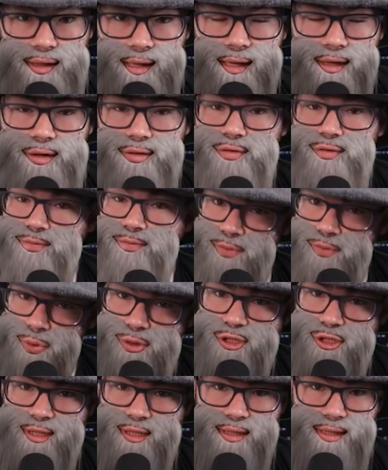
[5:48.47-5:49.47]
And
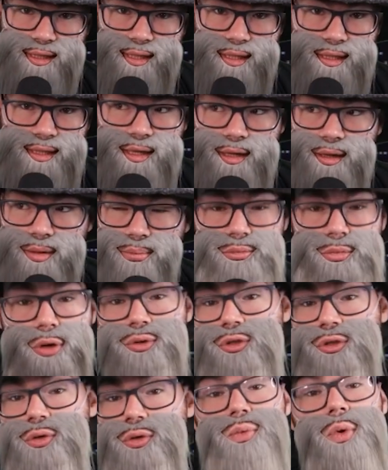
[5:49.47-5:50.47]
unfortunately,
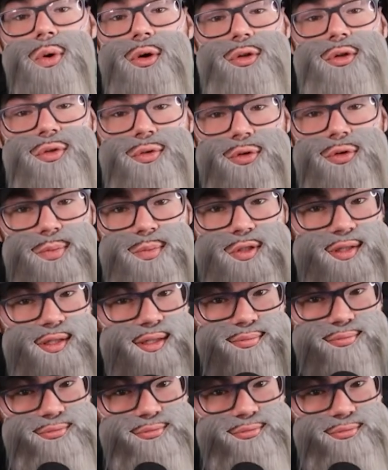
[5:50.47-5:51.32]
most award groups